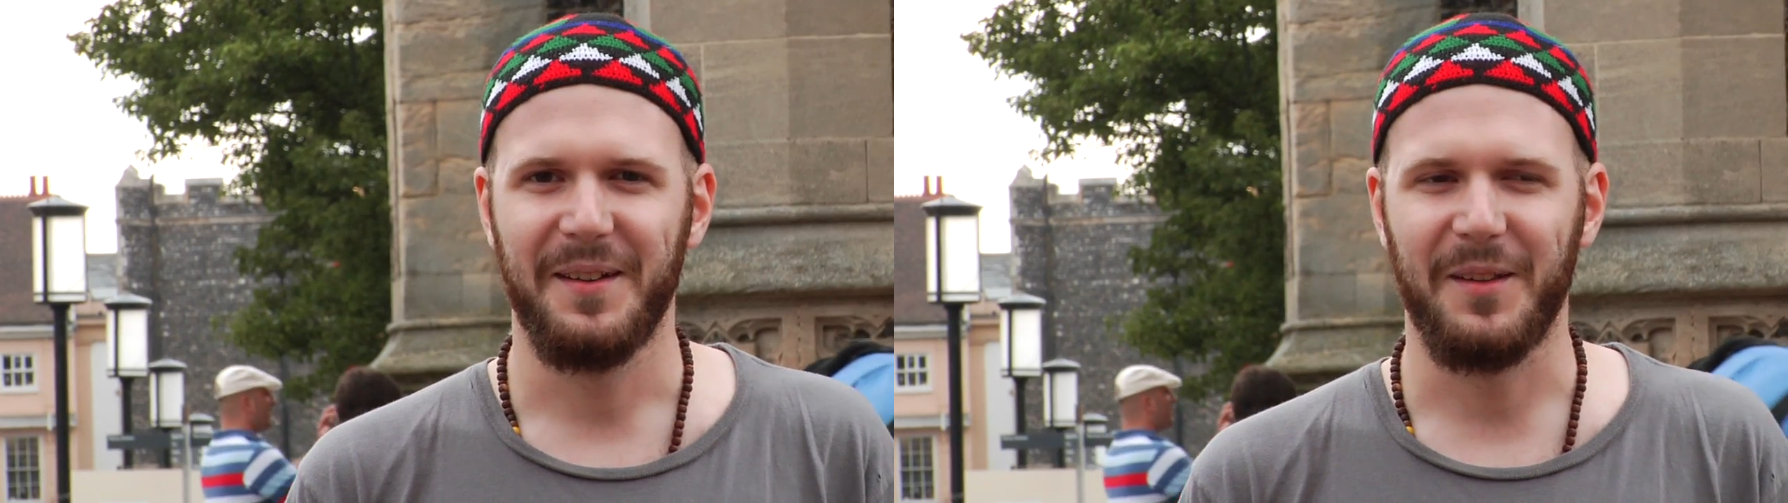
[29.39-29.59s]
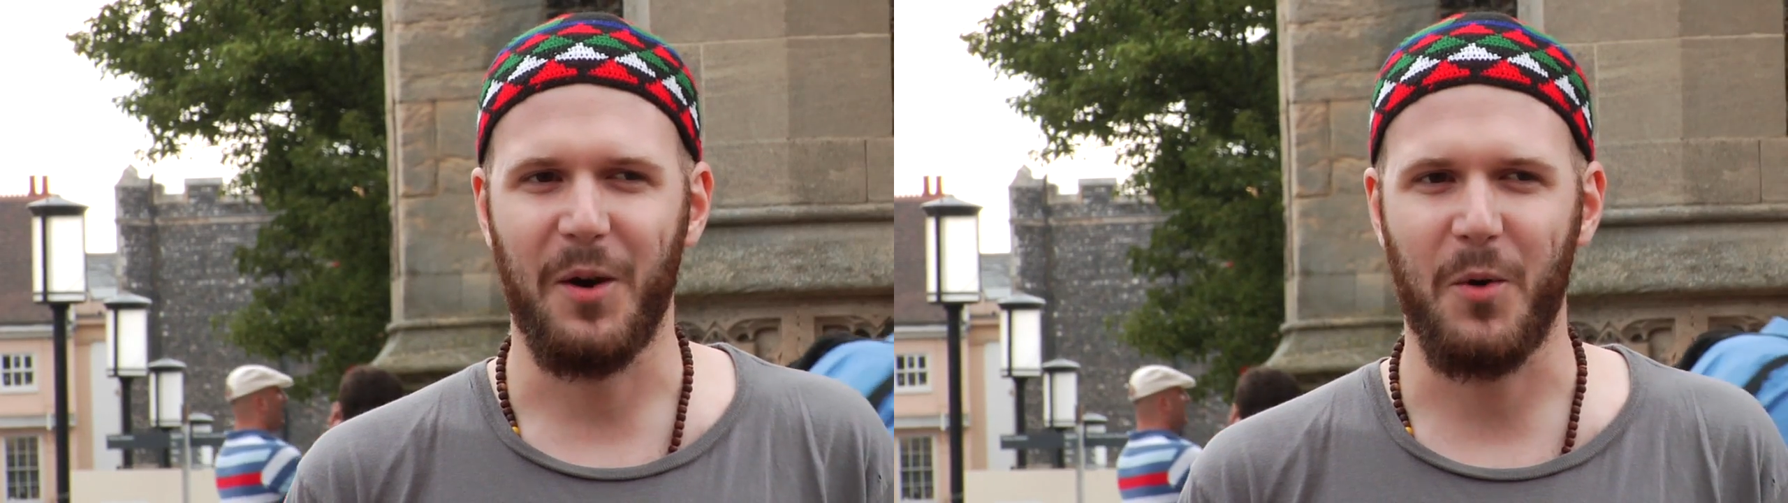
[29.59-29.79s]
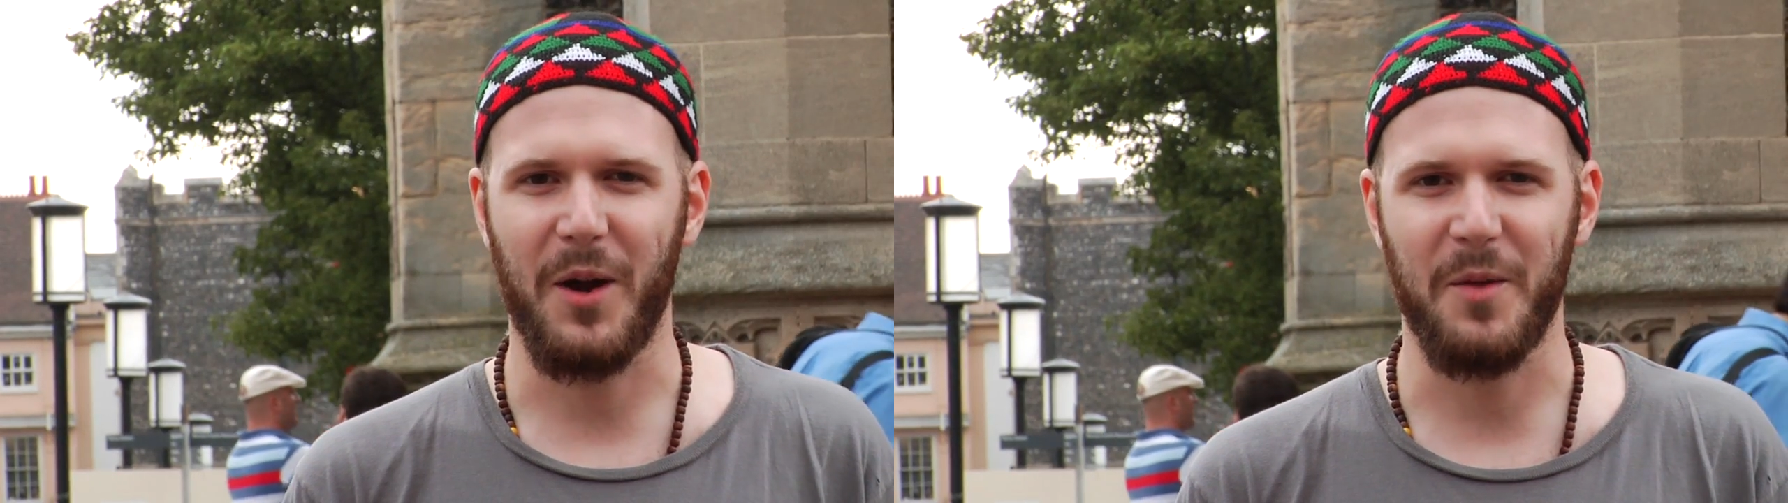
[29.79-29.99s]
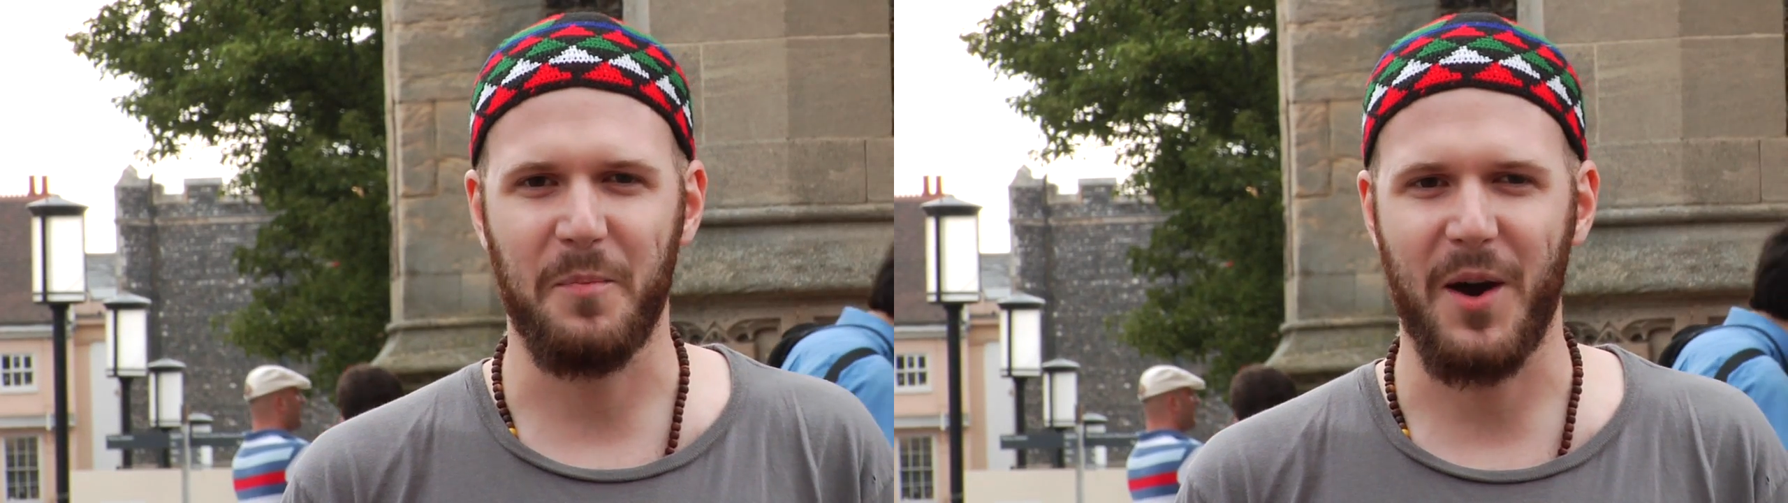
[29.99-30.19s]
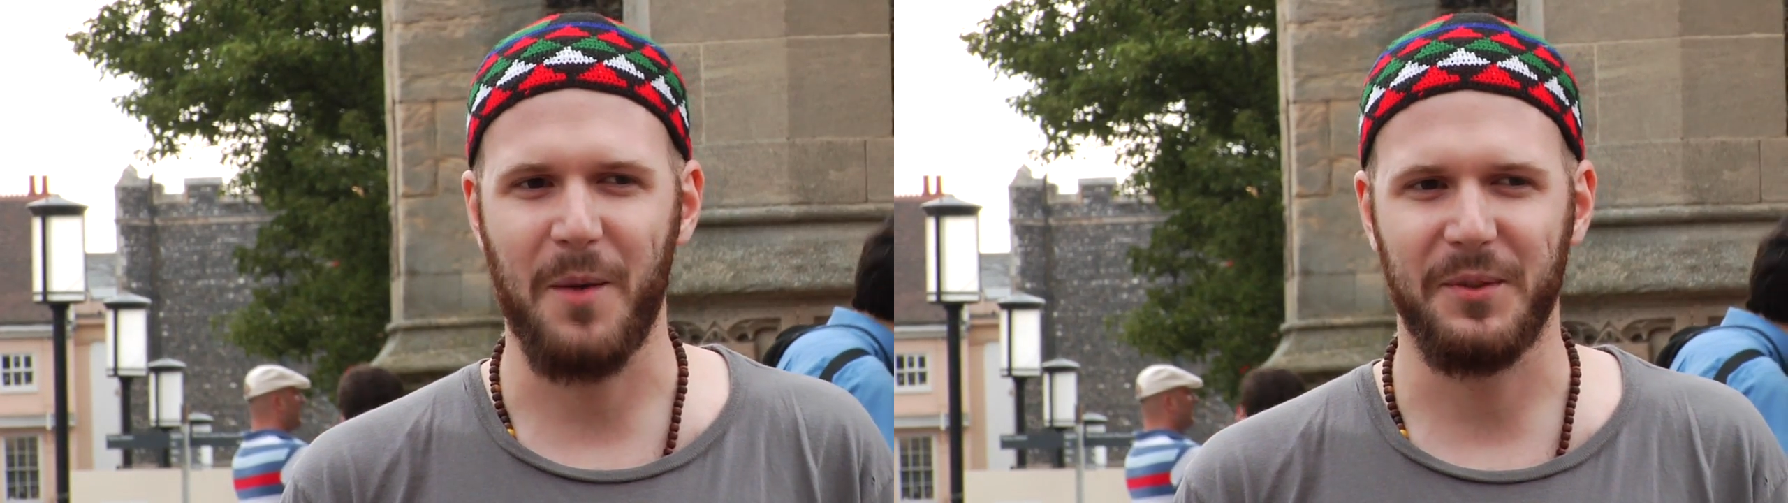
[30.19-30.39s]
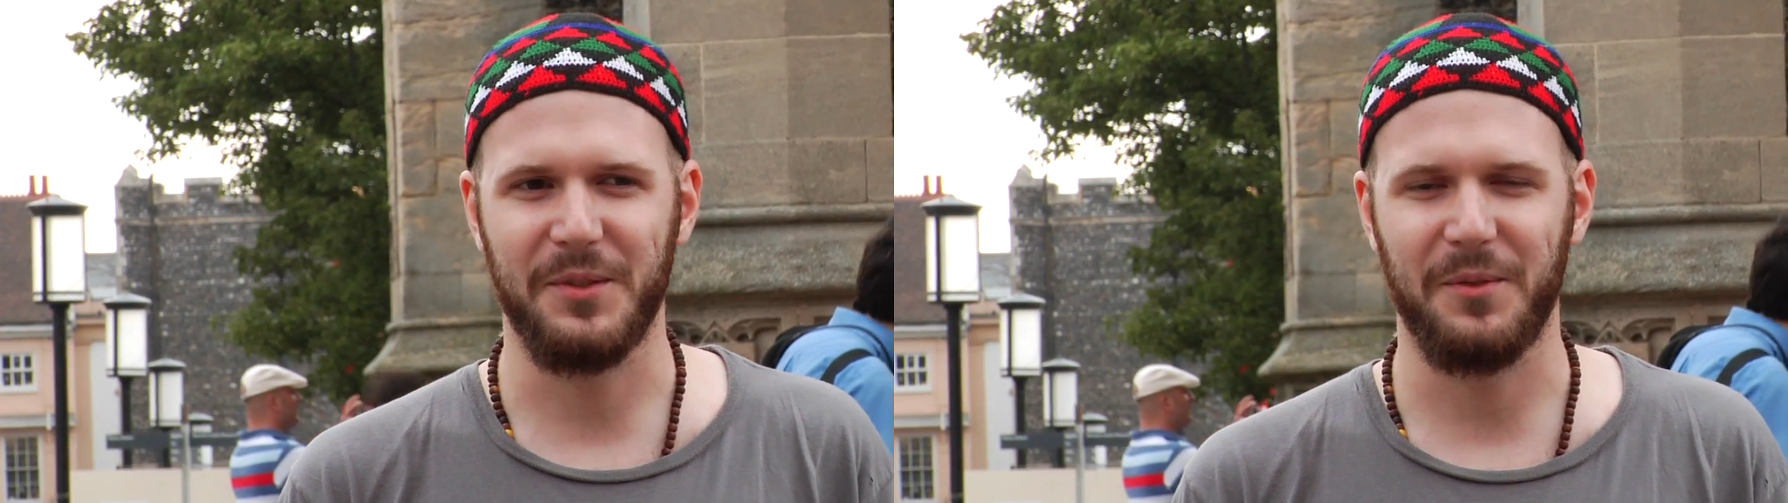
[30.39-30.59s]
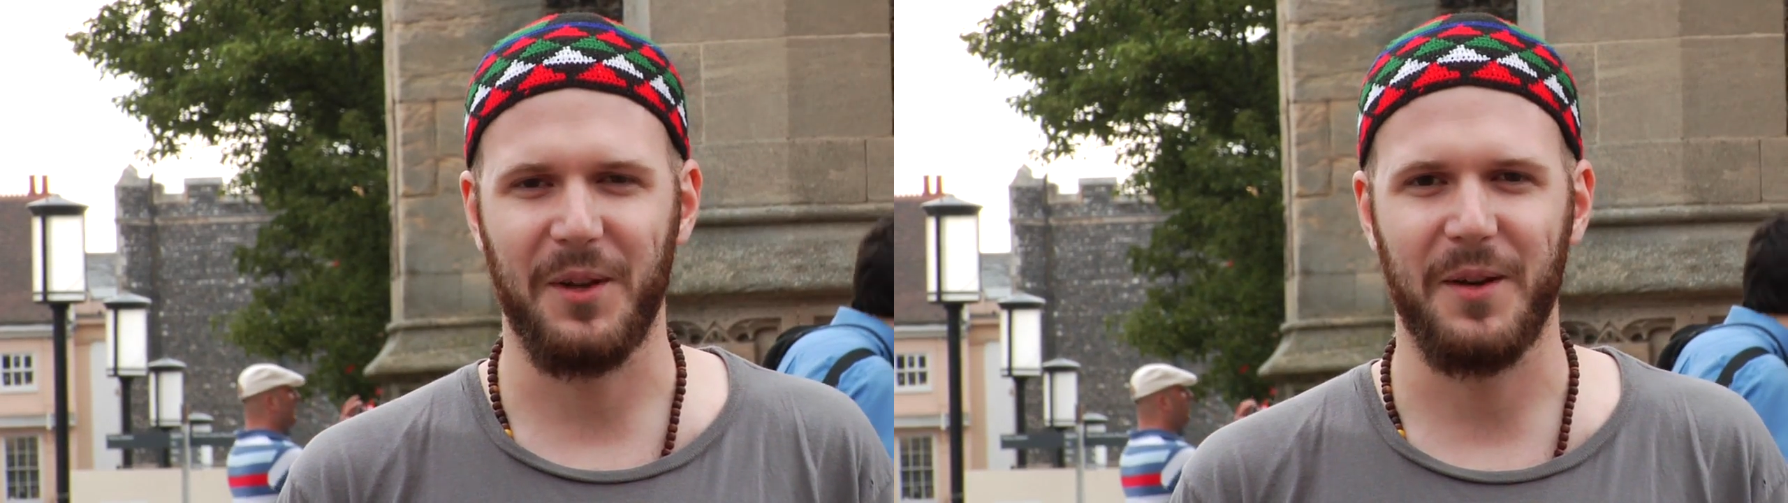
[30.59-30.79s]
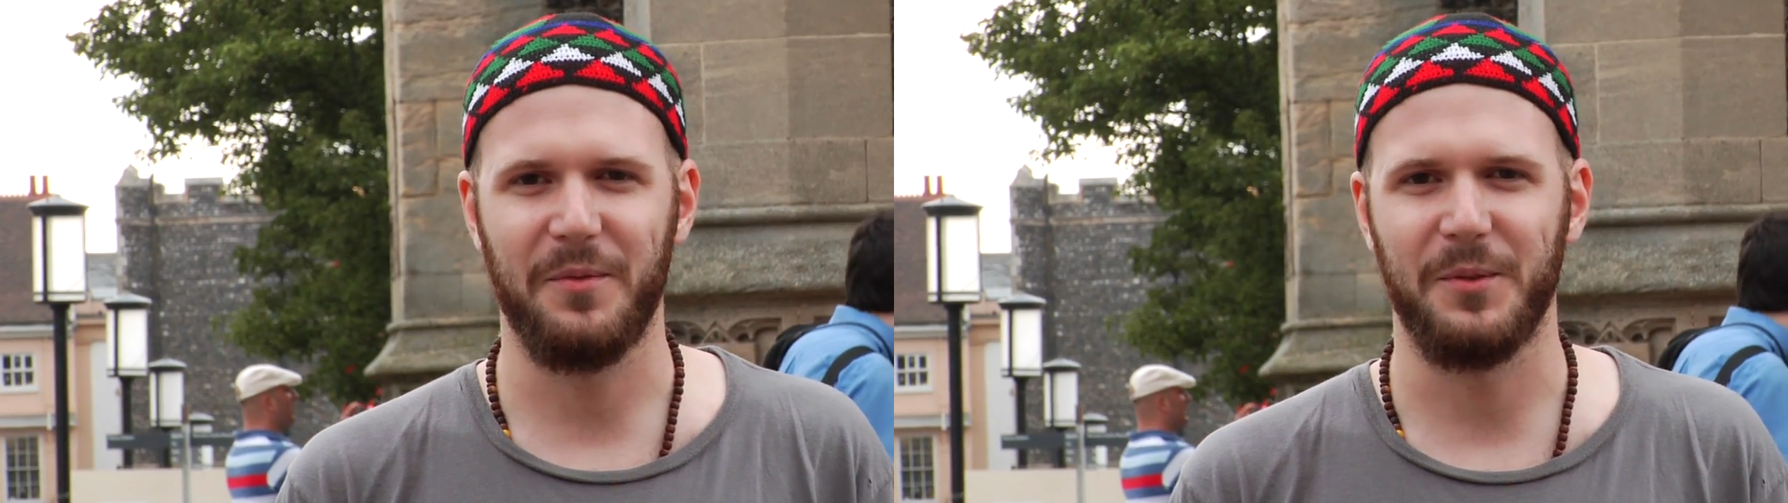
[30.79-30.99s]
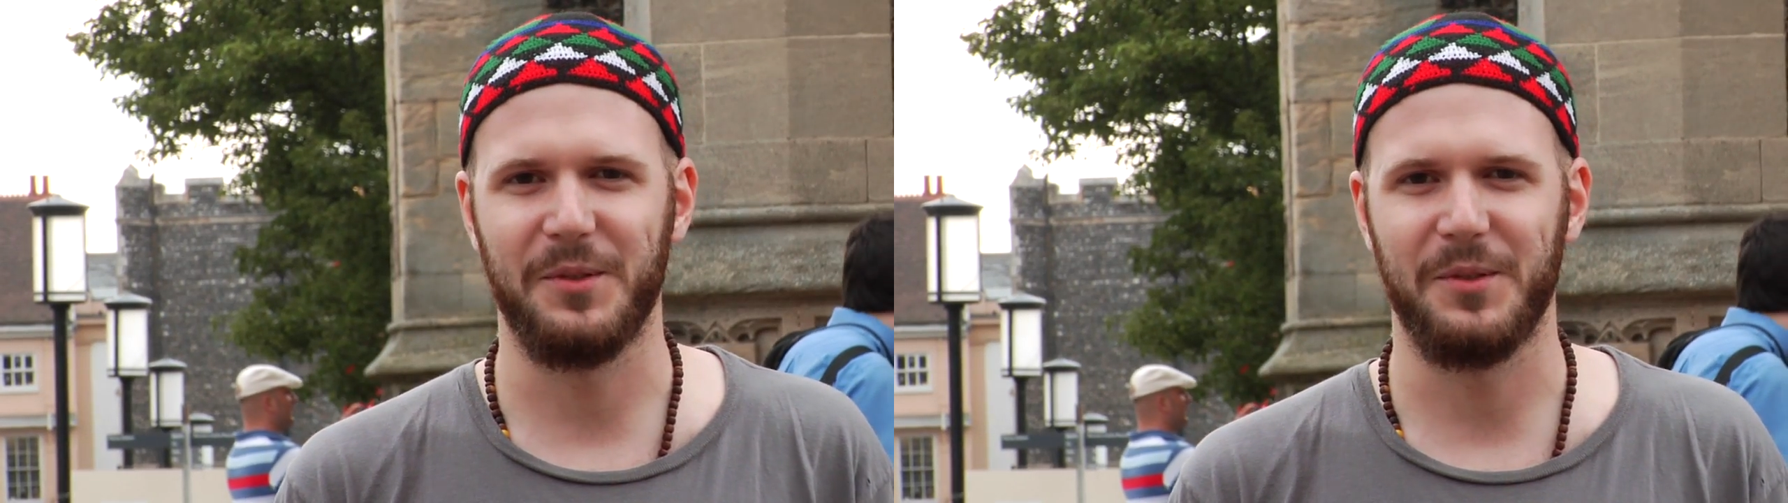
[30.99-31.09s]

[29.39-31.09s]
The whole kind of purpose of life